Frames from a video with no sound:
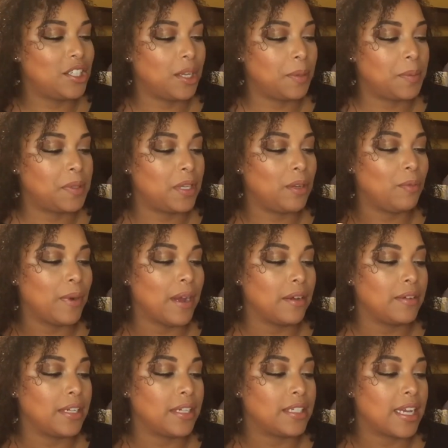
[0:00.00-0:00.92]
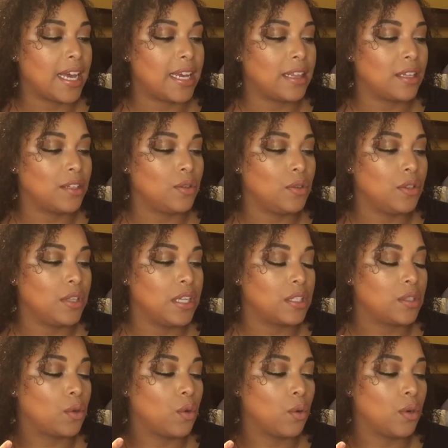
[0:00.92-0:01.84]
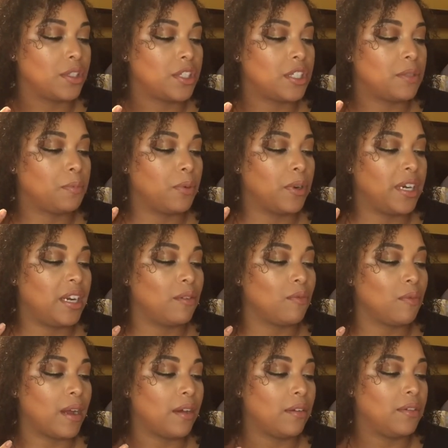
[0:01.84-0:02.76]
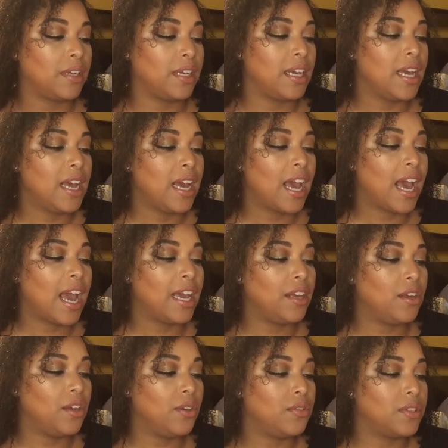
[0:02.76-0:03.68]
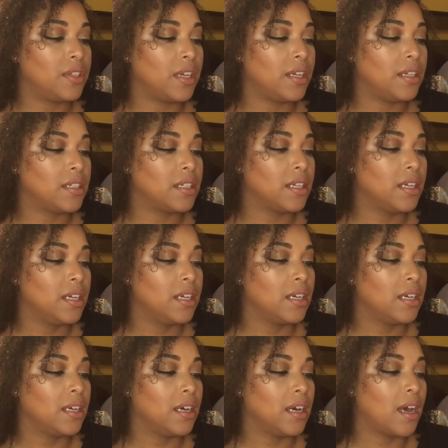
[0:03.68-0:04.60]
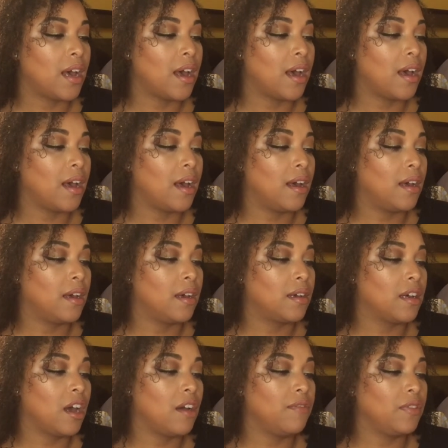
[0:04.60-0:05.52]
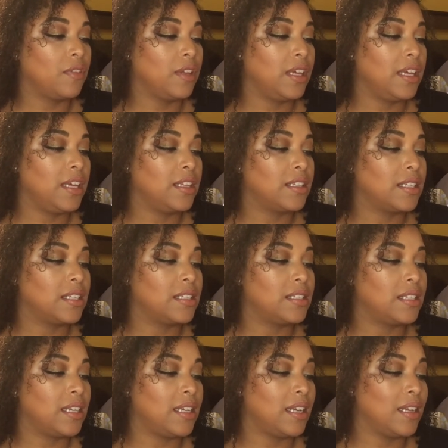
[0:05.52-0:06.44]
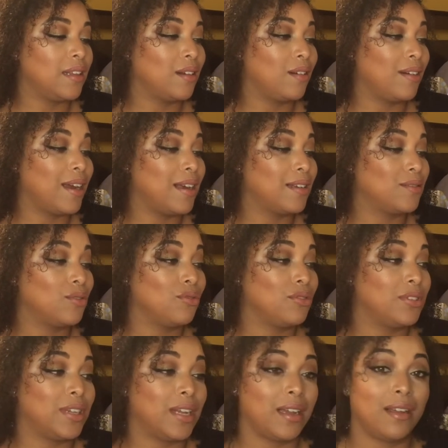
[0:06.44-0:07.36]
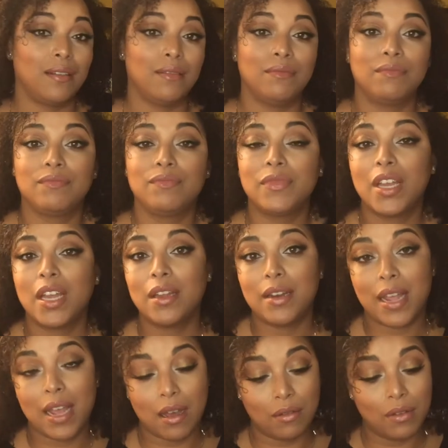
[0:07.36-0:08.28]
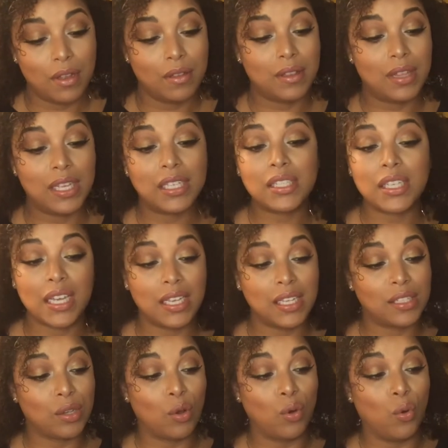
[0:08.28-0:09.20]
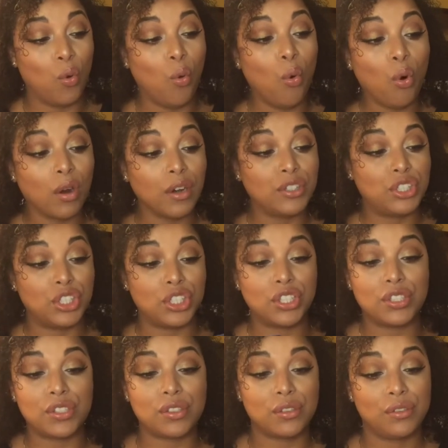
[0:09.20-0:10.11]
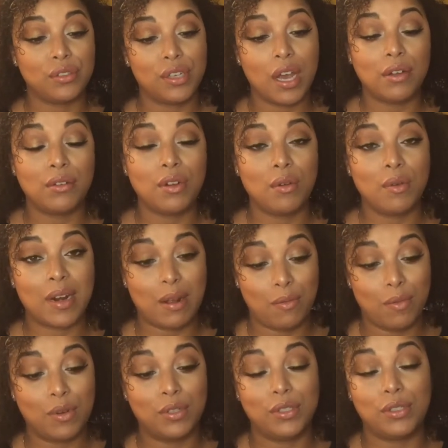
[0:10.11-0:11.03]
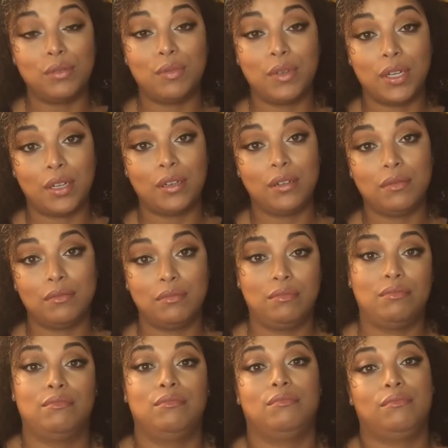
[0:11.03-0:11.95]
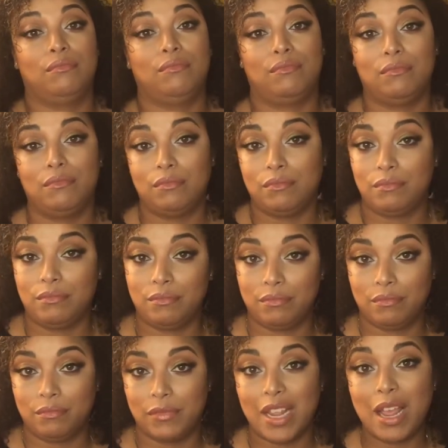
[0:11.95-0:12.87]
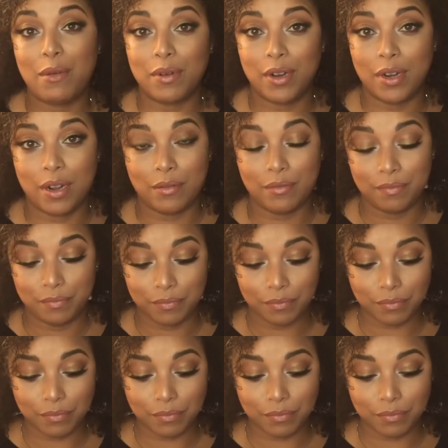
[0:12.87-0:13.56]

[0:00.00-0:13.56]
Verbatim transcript: Gypsy Roundy. Take the this gorgeous printed roundy and use it uh, comfortably to sit in the grass or sand. Now, this is gorgeous. Y'all know what I want to do with it. Y'all want to know?